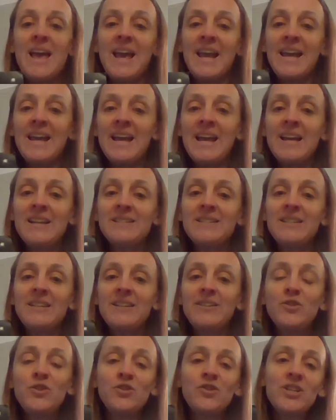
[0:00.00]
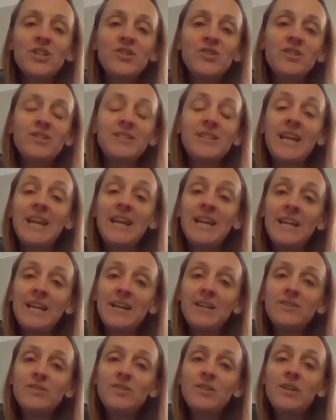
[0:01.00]
And the illustrations
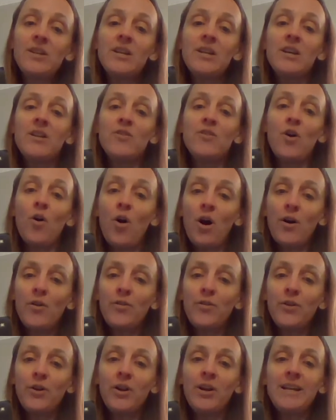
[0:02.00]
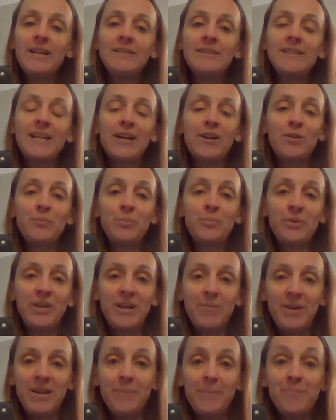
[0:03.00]
and the author is Aaron
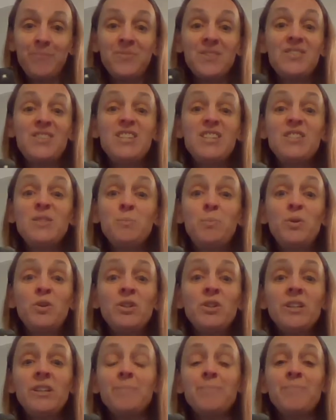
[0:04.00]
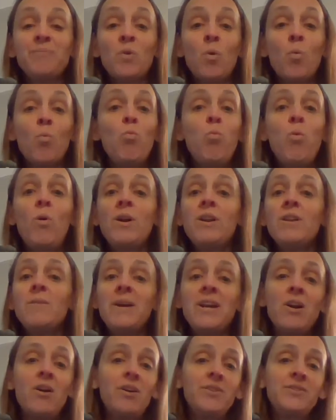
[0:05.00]
Blabey. This book, one of
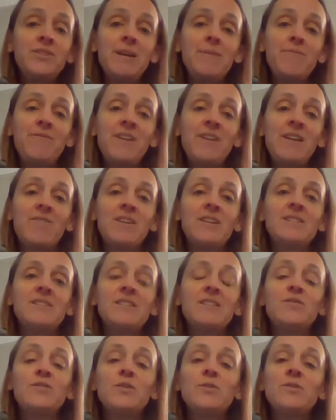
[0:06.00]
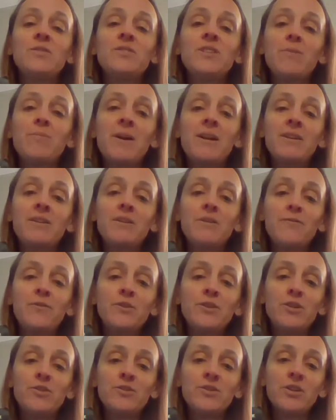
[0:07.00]
my all-time favorites. As soon as I read it a few
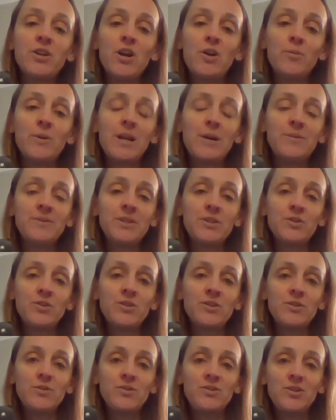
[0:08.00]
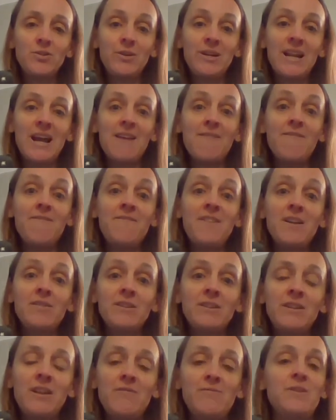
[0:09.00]
years ago when I was introduced to it, I fell
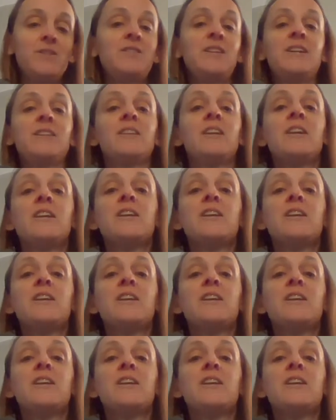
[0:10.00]
in love with it.